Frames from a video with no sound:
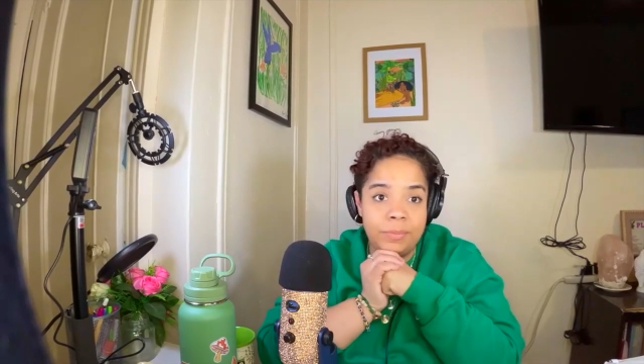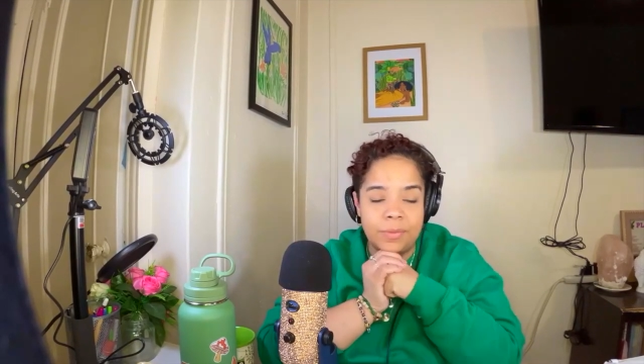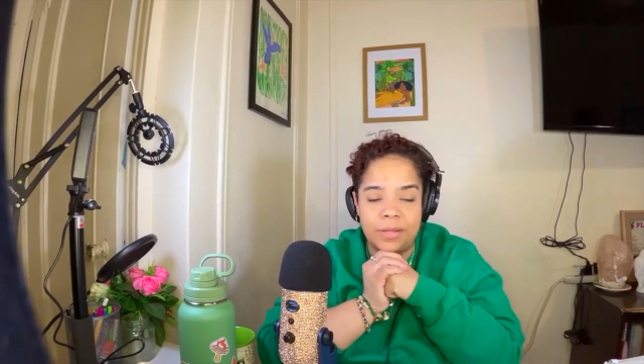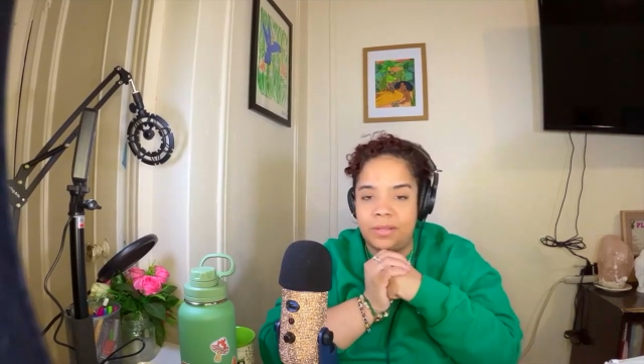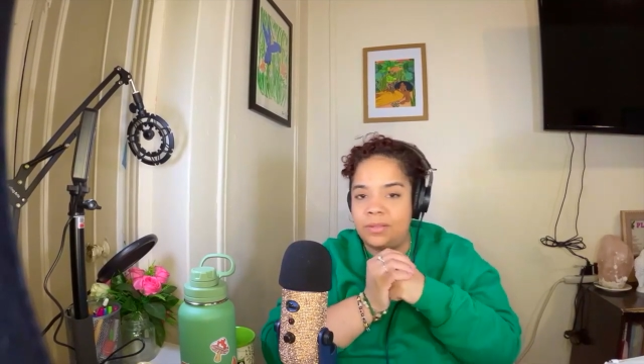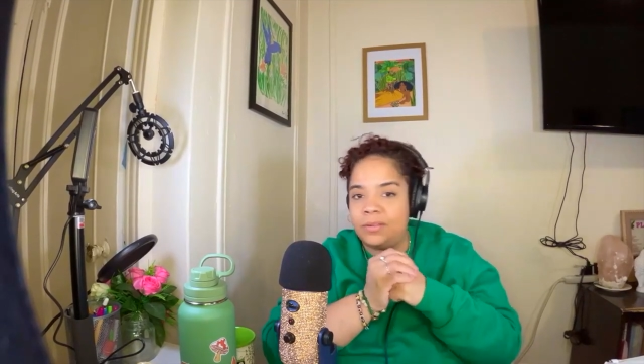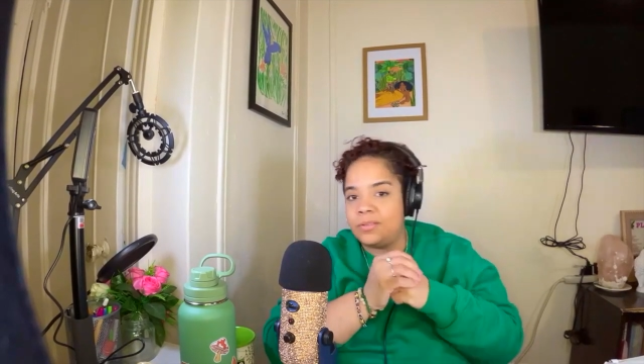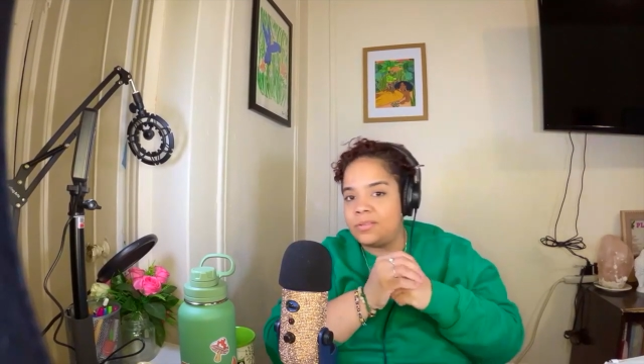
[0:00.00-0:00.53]

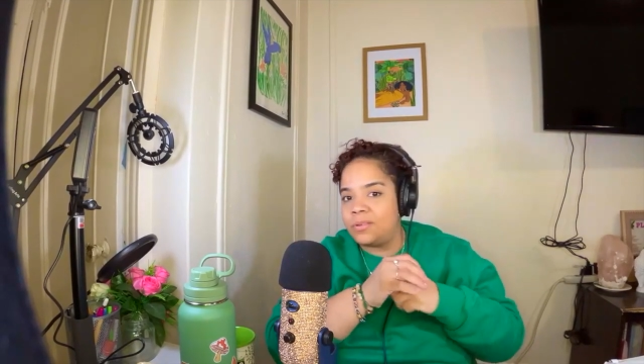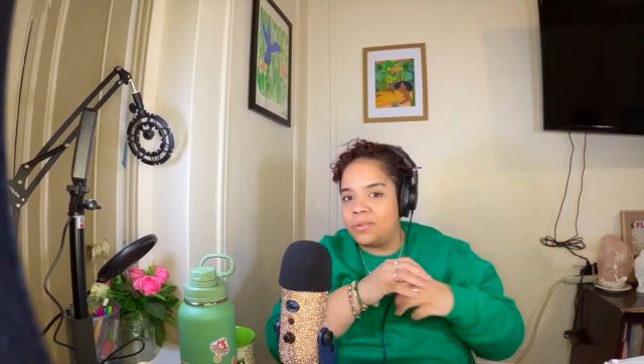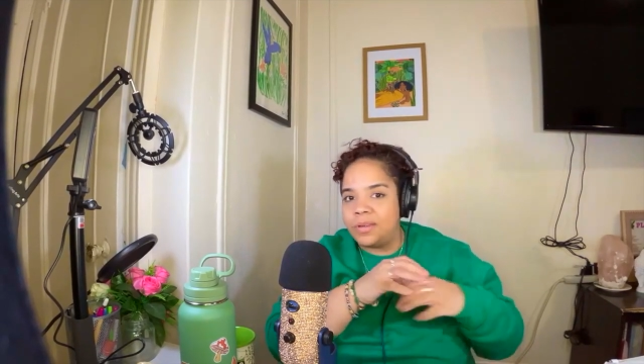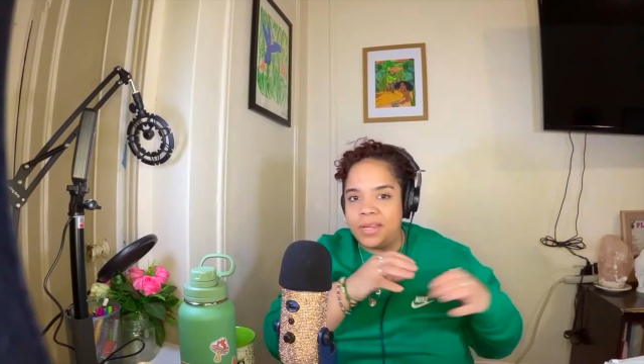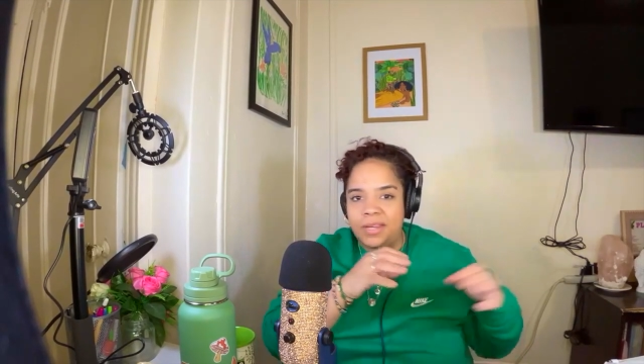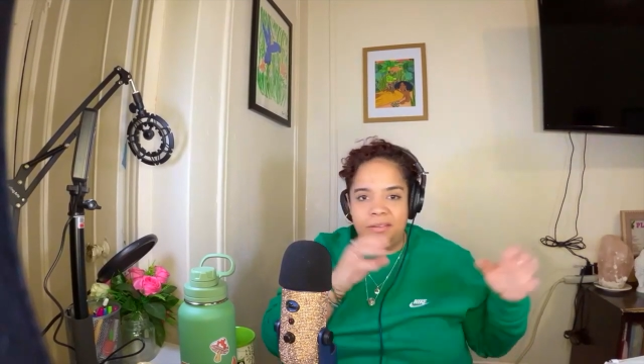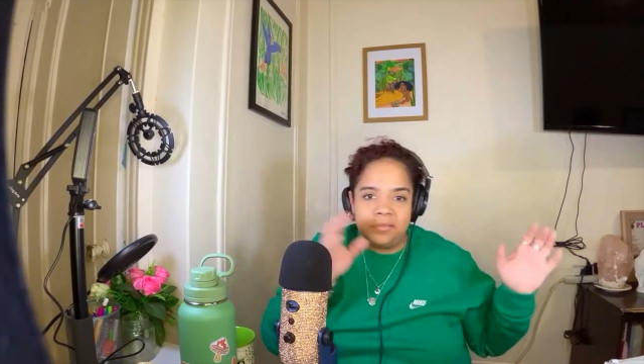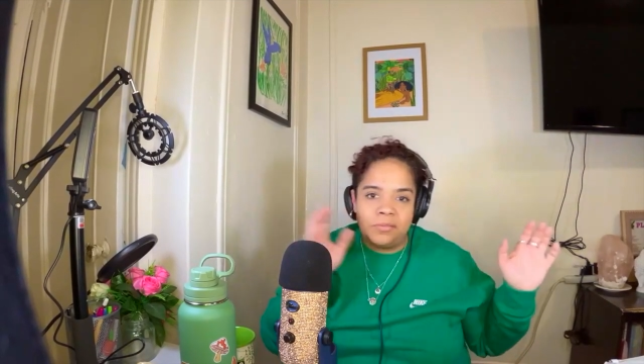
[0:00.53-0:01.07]
mother is
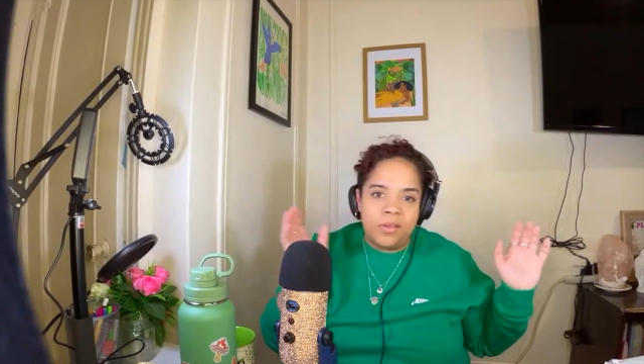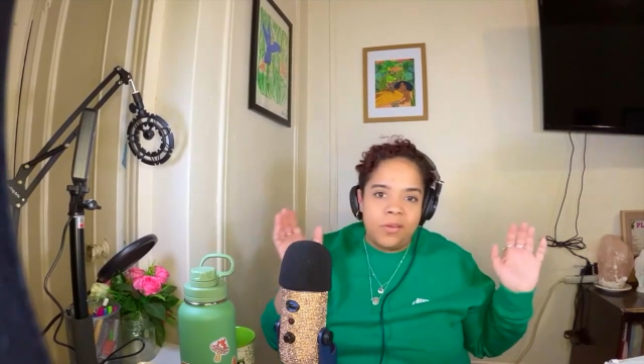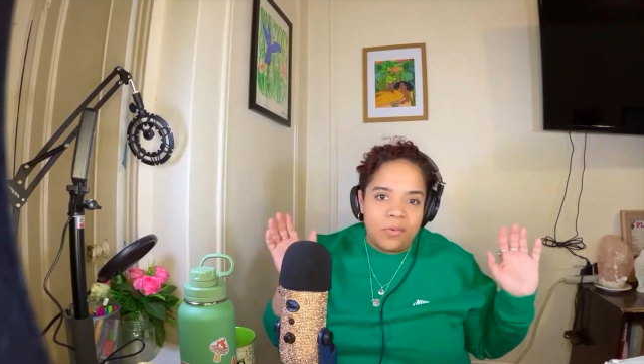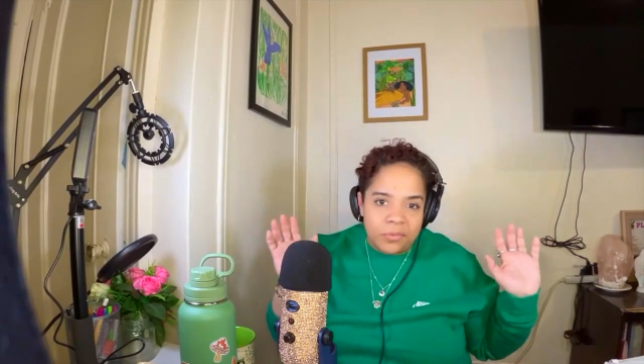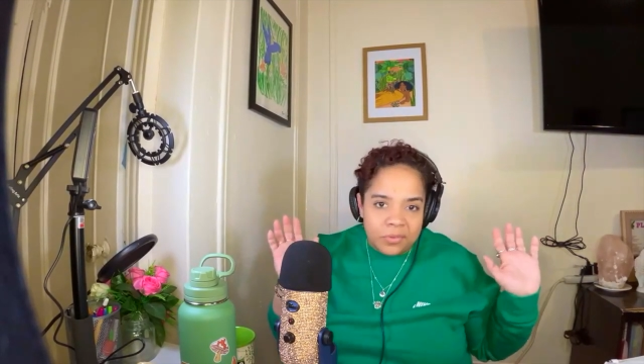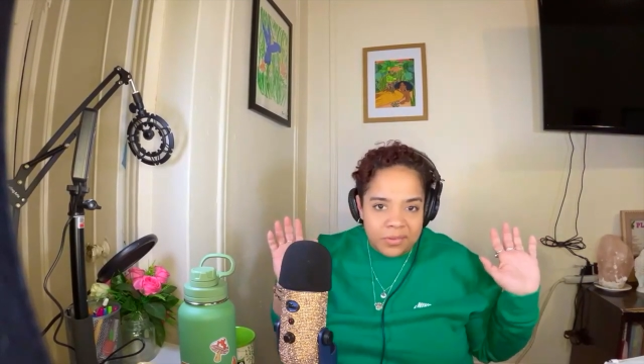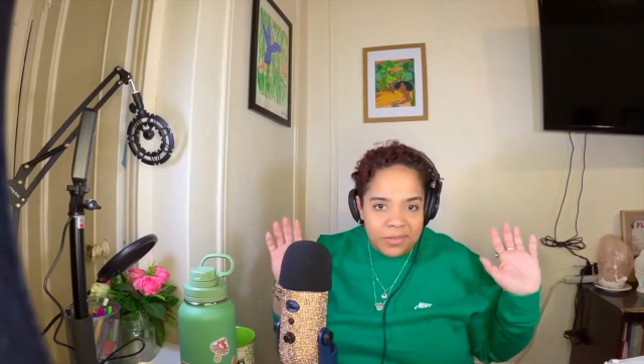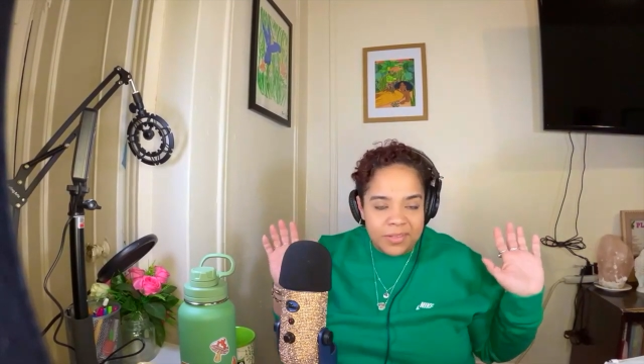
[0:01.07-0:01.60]
great,
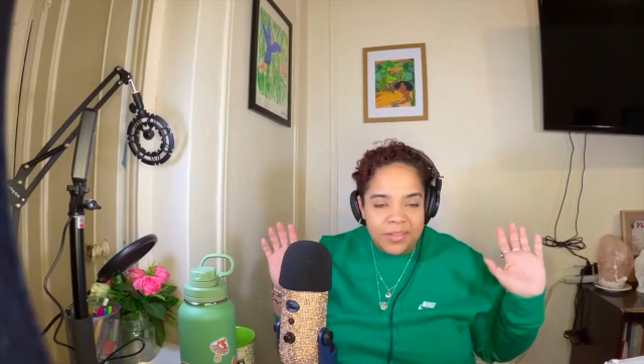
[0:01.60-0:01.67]
no.